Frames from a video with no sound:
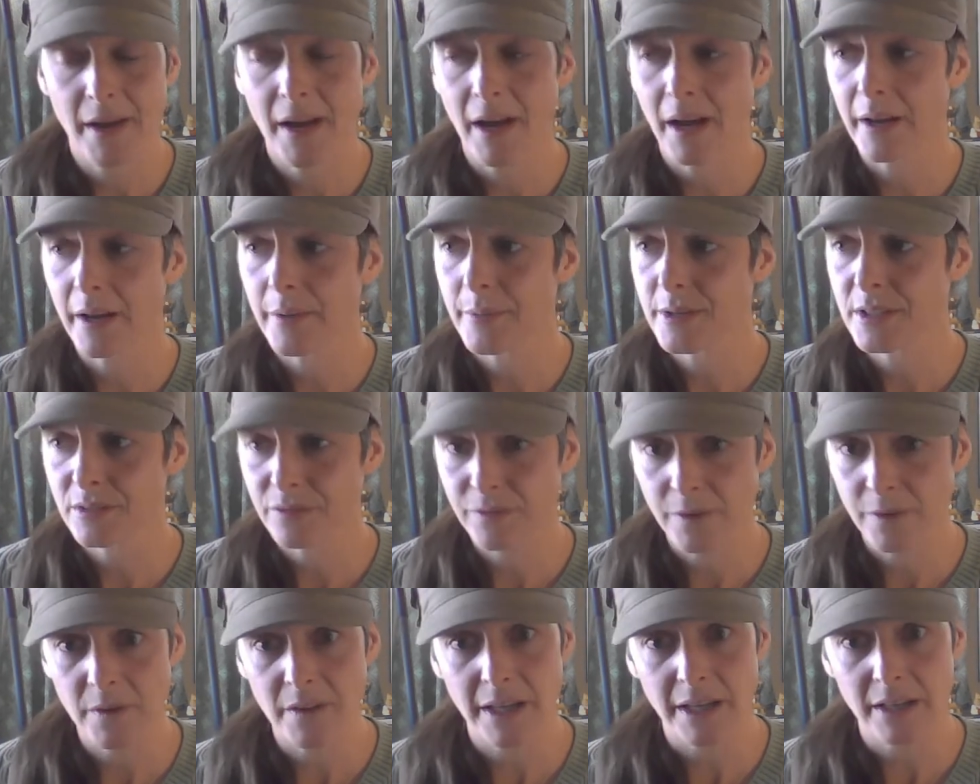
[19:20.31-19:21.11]
I always
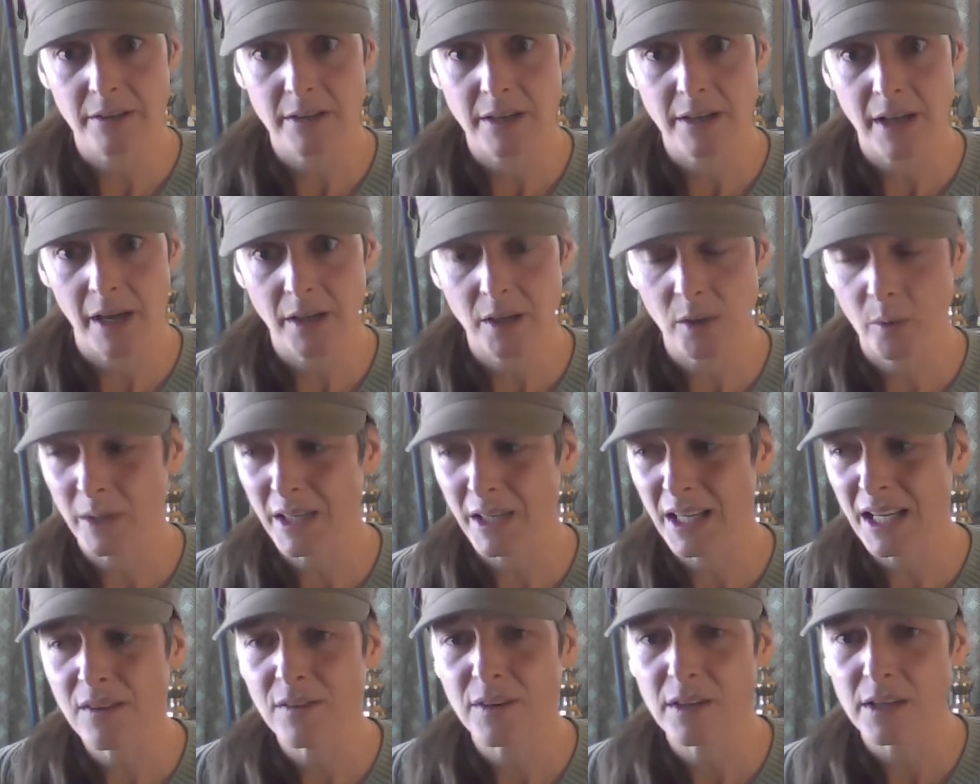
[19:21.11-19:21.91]
feel like inadequate.
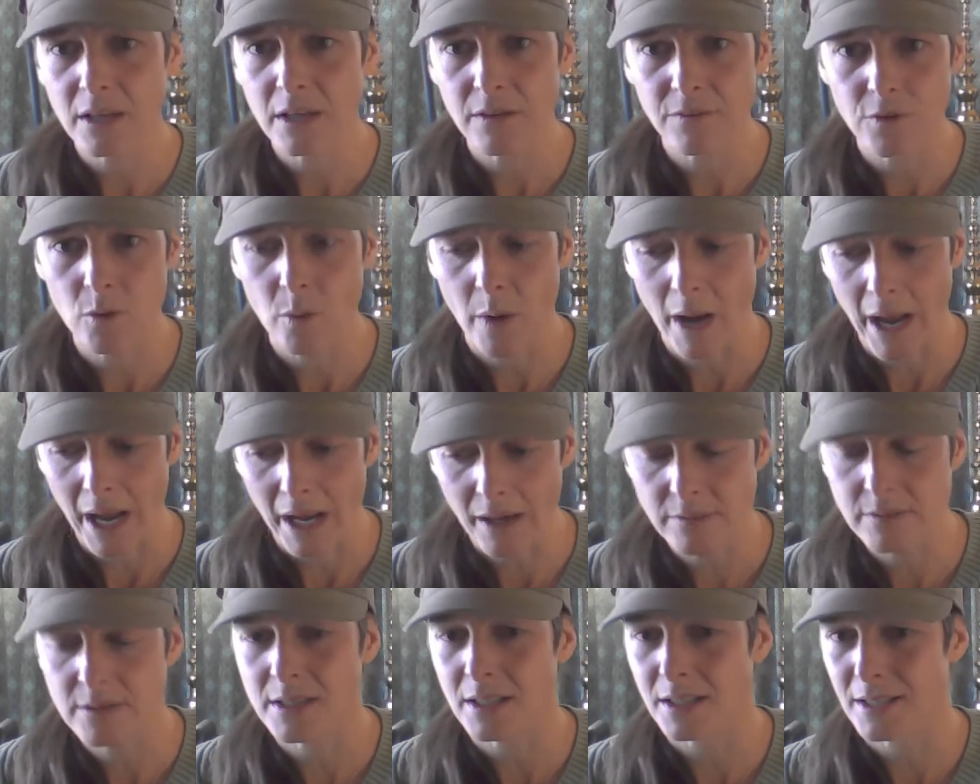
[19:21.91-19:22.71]
Even if you
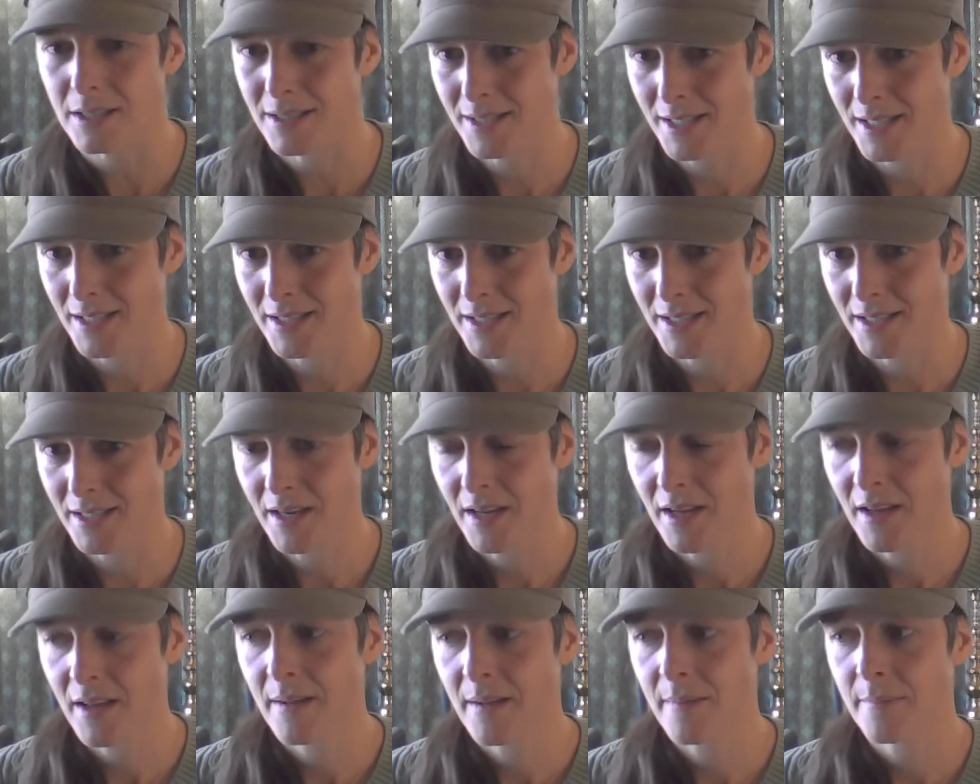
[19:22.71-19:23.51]
have succeeded,
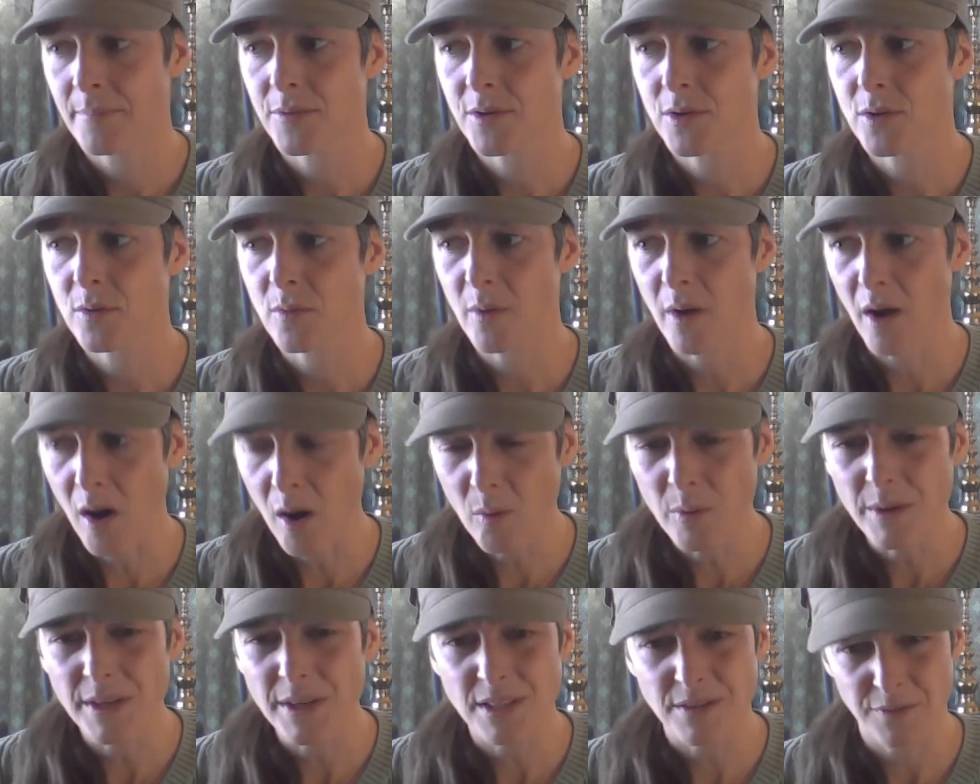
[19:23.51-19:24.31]
you
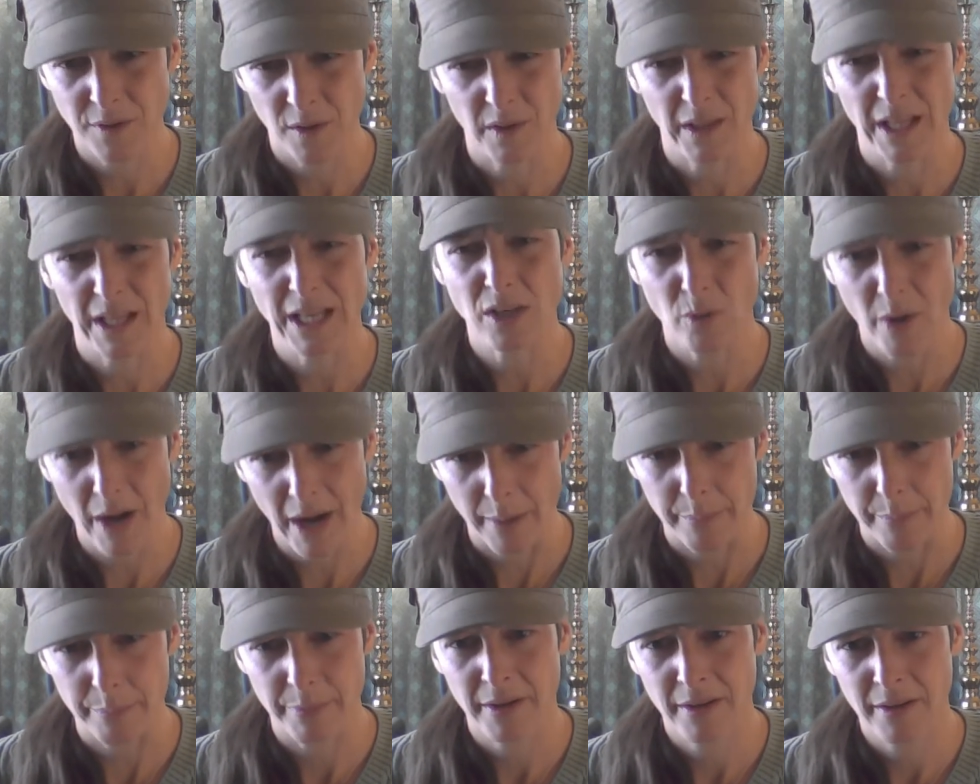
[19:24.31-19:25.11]
always feel like
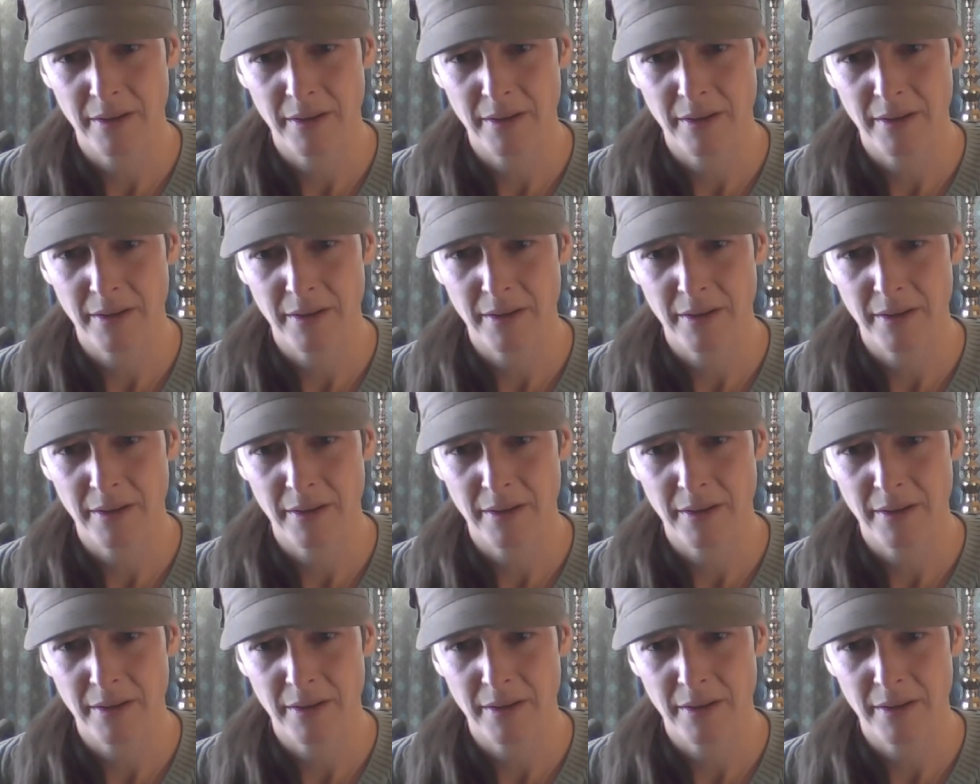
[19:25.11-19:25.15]
crap